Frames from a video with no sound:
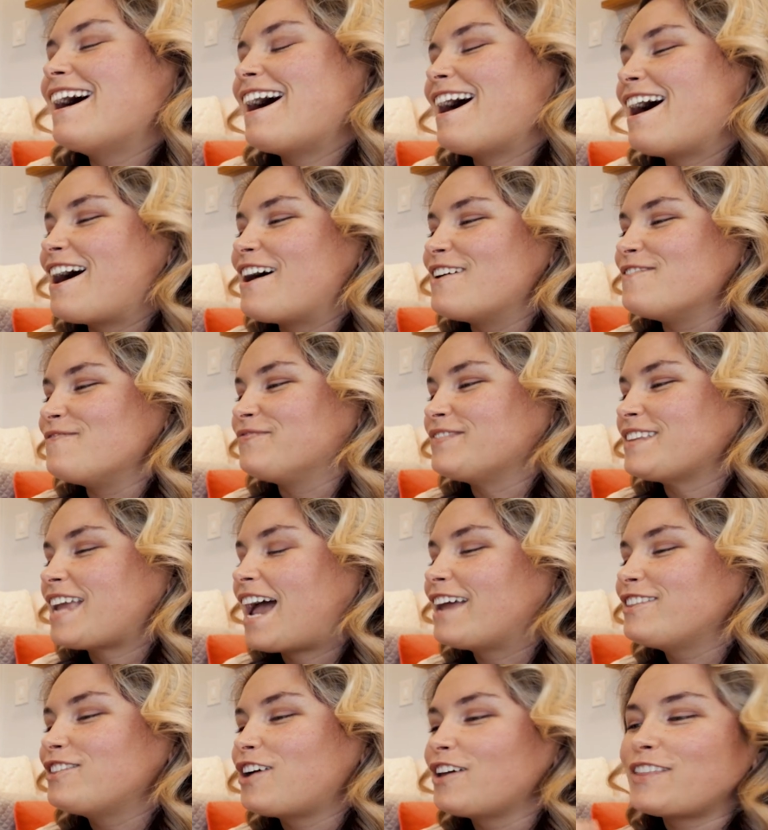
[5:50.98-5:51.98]
um,
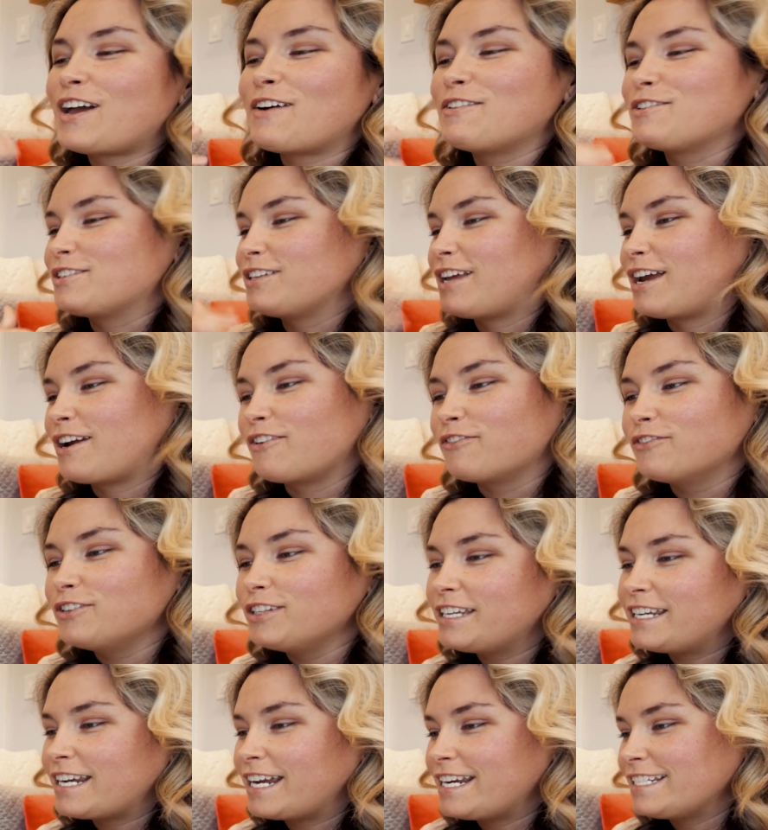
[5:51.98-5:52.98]
I thought that was like a
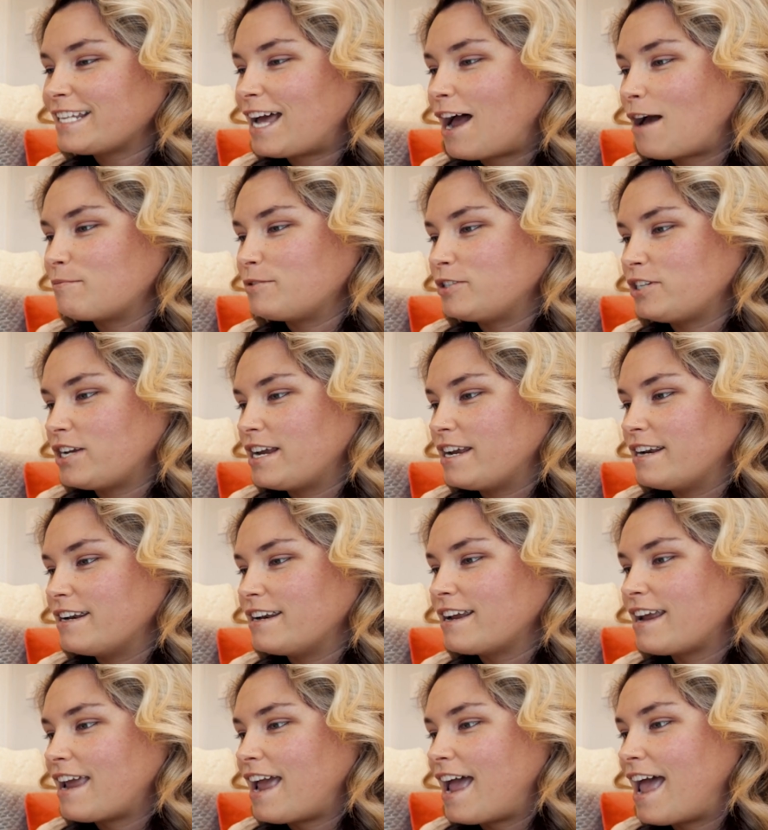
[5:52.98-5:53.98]
really nice
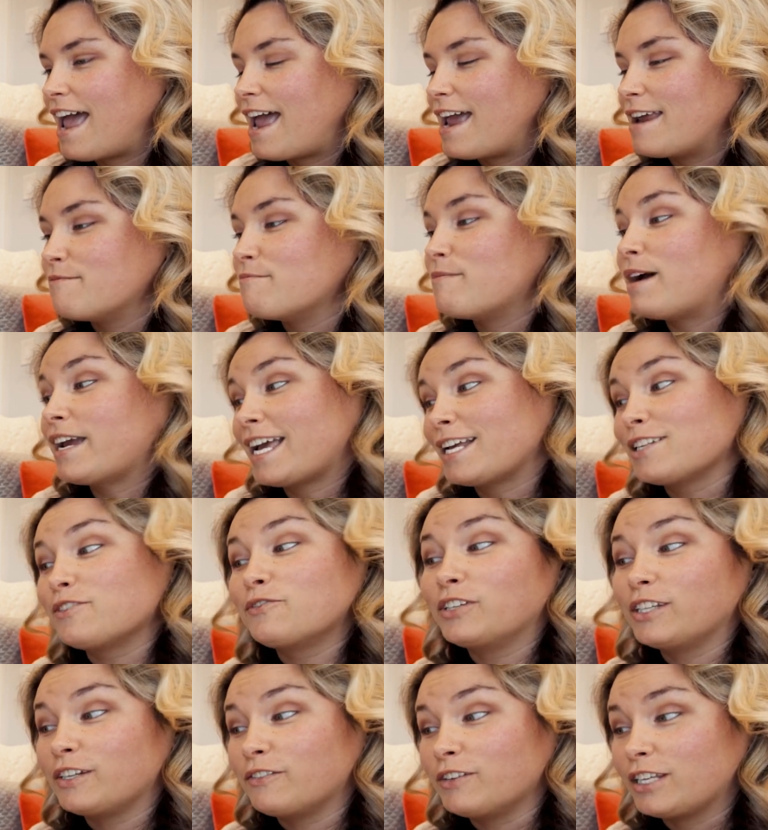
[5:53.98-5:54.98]
option, and my guests
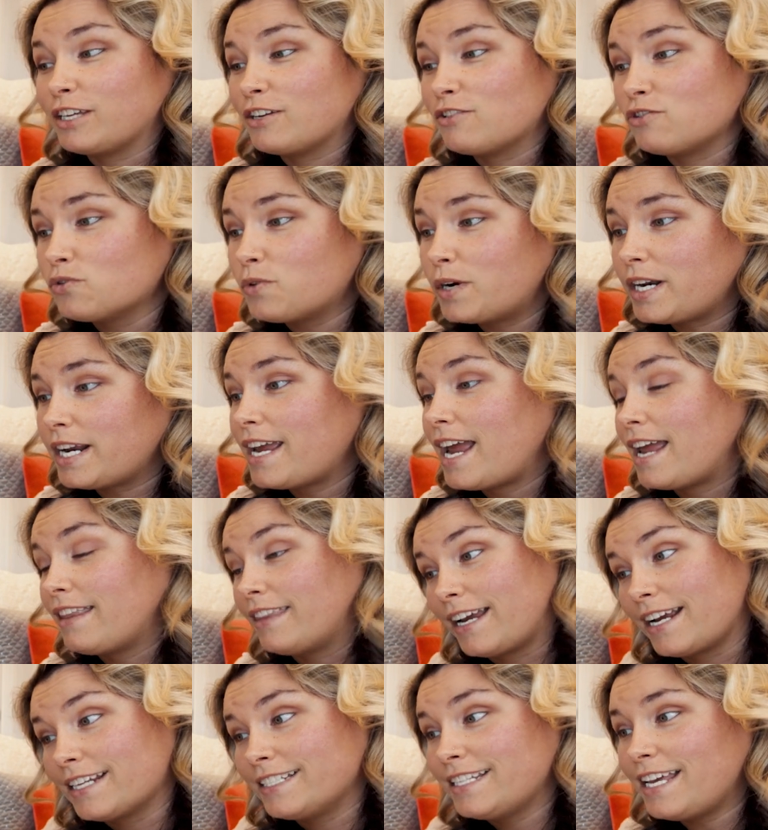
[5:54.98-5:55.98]
really really enjoyed it. And
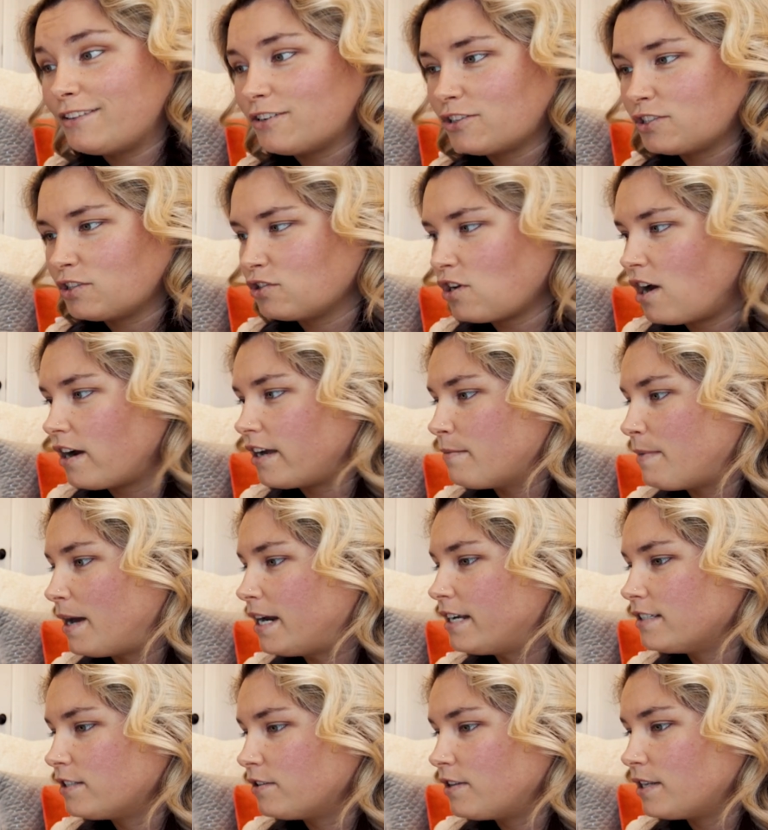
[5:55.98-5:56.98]
like I said, they're still talking about
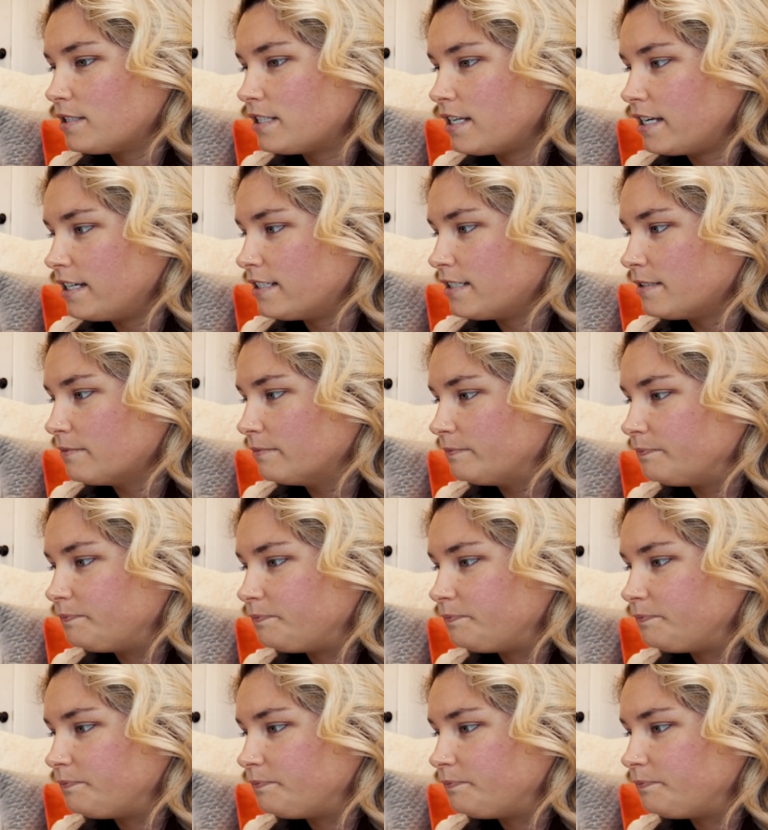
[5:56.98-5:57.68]
it, so that's nice.